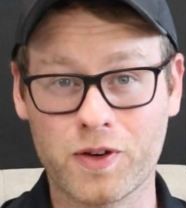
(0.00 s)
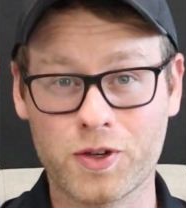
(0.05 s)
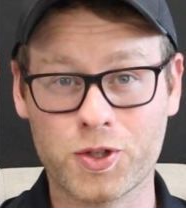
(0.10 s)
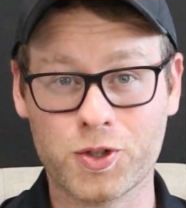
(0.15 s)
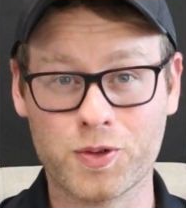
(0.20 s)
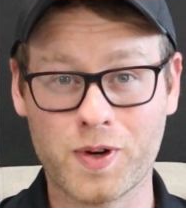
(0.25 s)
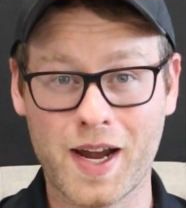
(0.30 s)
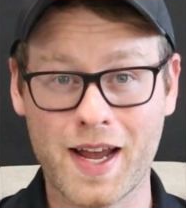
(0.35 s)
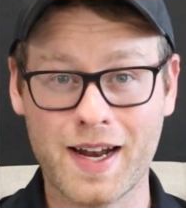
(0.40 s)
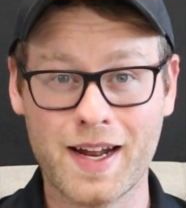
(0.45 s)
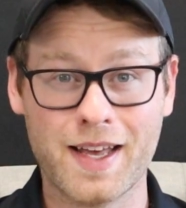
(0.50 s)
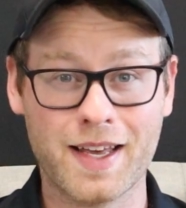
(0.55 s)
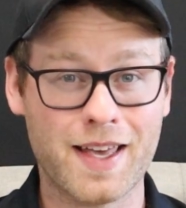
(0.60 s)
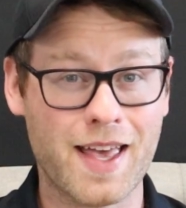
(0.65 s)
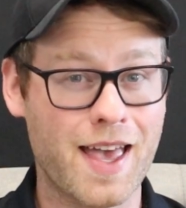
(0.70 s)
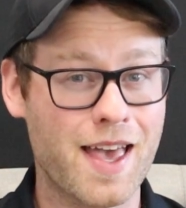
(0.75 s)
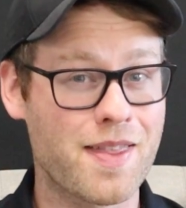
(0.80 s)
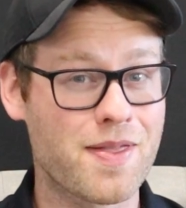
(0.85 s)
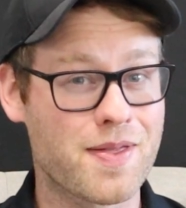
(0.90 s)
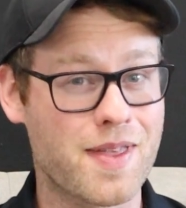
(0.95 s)
for
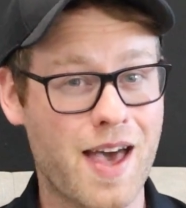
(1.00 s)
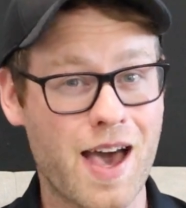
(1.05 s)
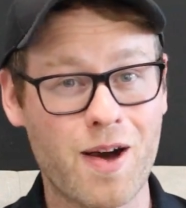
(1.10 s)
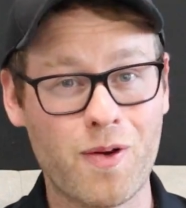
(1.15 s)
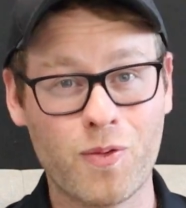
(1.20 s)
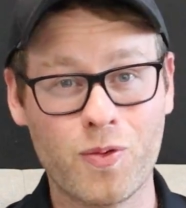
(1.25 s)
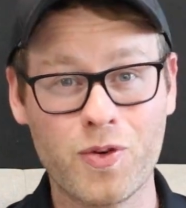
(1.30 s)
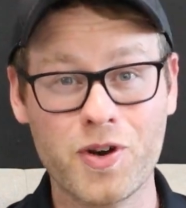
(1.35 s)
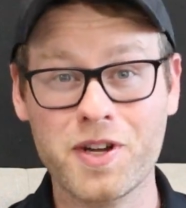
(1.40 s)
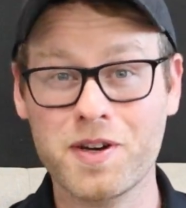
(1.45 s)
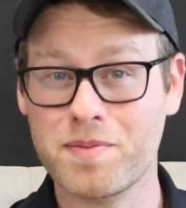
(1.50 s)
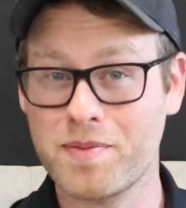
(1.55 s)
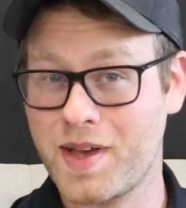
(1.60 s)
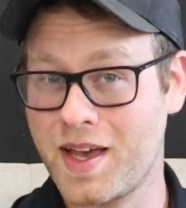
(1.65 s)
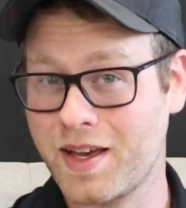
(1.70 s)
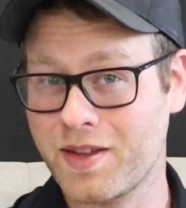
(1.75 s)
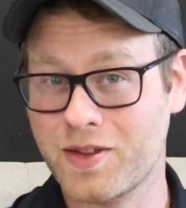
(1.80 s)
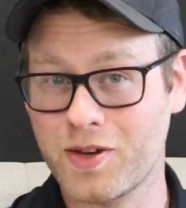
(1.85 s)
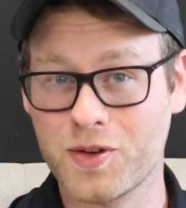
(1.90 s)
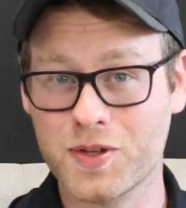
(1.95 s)
training and that would
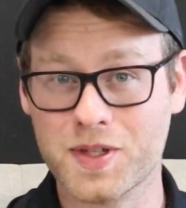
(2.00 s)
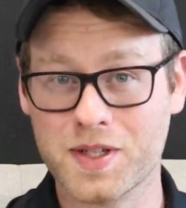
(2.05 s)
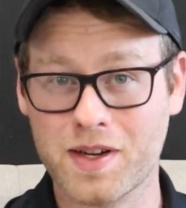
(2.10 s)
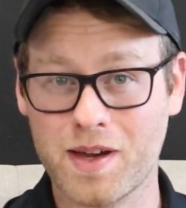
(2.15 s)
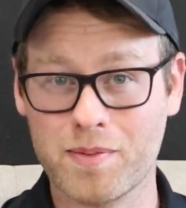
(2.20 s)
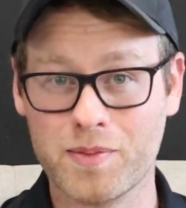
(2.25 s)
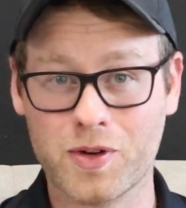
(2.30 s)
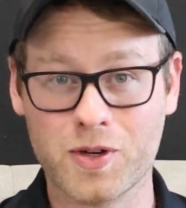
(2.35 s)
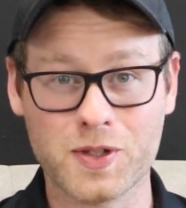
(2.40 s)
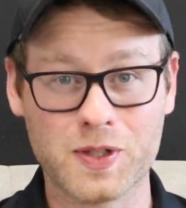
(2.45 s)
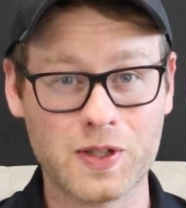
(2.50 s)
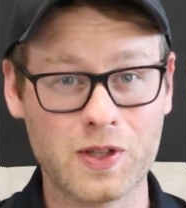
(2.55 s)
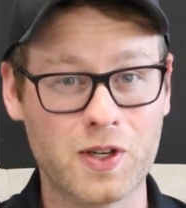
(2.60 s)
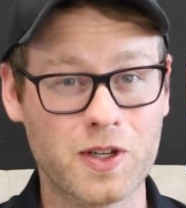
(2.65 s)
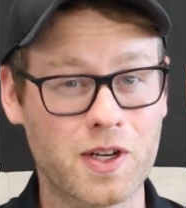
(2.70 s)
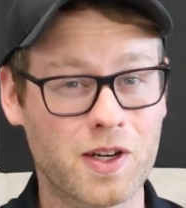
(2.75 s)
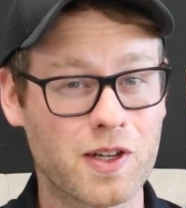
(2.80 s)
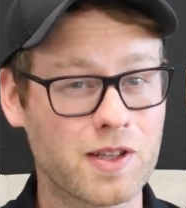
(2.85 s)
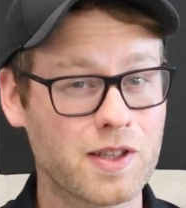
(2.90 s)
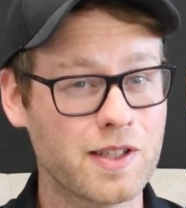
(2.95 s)
make those numbers numbers
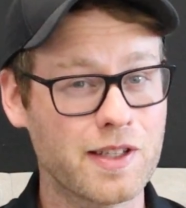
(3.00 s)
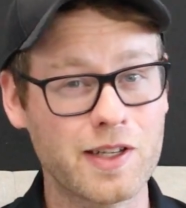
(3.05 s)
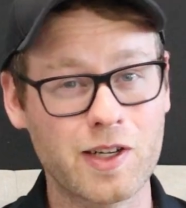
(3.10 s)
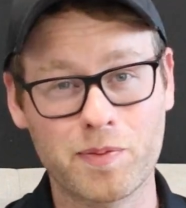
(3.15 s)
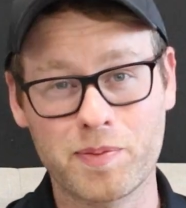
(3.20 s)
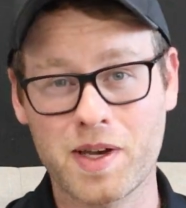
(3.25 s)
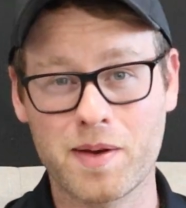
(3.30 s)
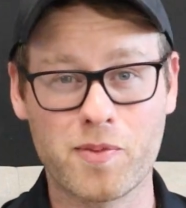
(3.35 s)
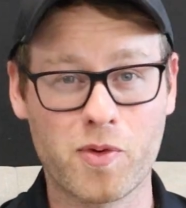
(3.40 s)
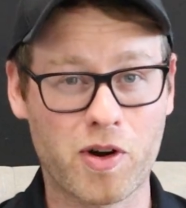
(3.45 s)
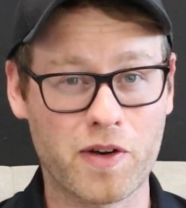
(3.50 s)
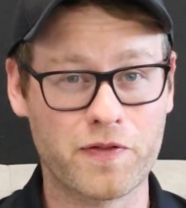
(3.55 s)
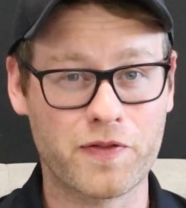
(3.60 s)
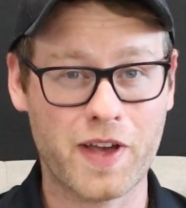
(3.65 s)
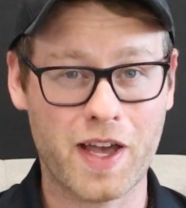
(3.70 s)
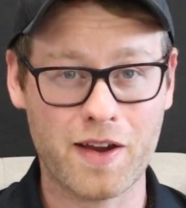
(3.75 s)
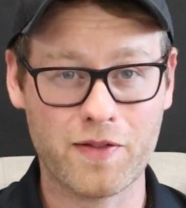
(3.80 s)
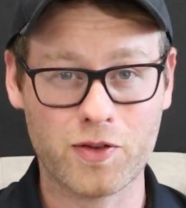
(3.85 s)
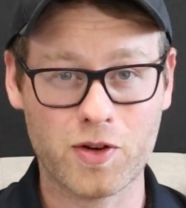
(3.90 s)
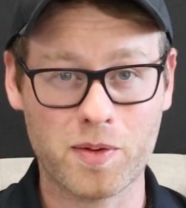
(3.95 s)
look a little bit more
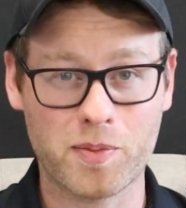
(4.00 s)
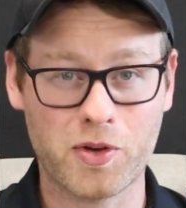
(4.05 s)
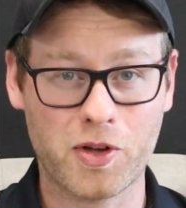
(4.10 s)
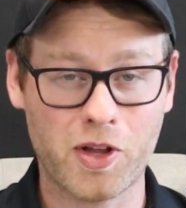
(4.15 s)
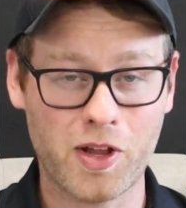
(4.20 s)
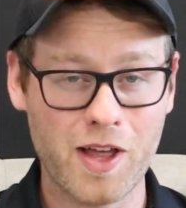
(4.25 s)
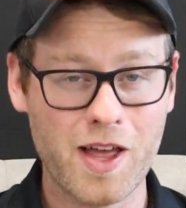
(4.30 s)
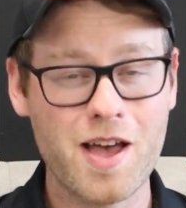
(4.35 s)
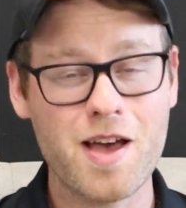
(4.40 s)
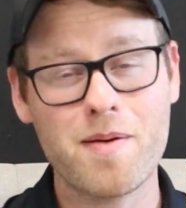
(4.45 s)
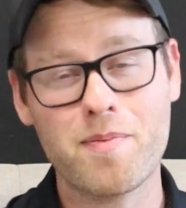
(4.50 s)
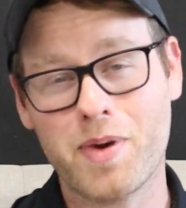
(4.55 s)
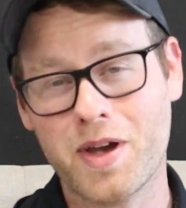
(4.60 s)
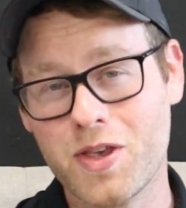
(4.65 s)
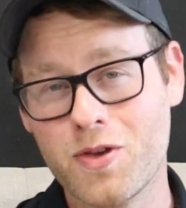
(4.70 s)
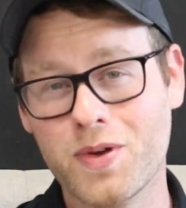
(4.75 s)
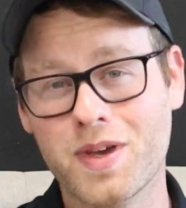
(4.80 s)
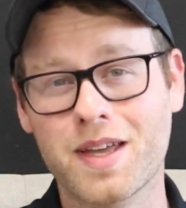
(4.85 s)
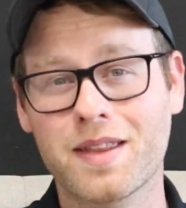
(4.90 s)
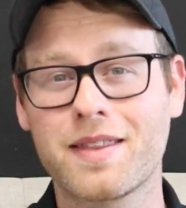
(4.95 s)
favorable,
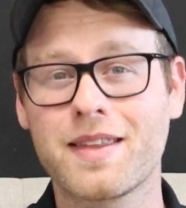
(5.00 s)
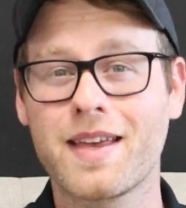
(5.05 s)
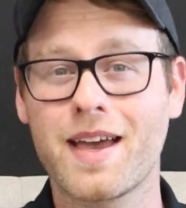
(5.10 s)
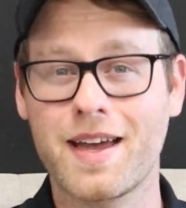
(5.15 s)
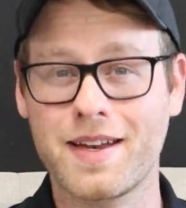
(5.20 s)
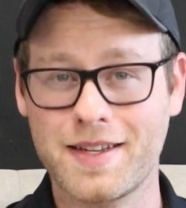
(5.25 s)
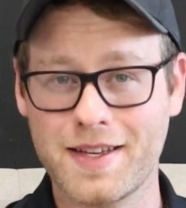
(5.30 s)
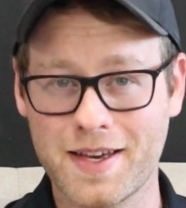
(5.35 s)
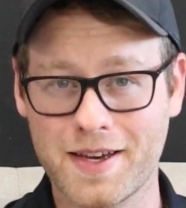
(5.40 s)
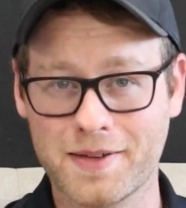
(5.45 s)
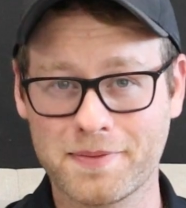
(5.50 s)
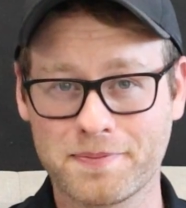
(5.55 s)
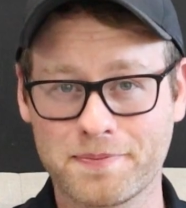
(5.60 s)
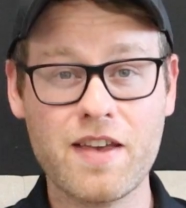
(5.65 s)
but you get the idea.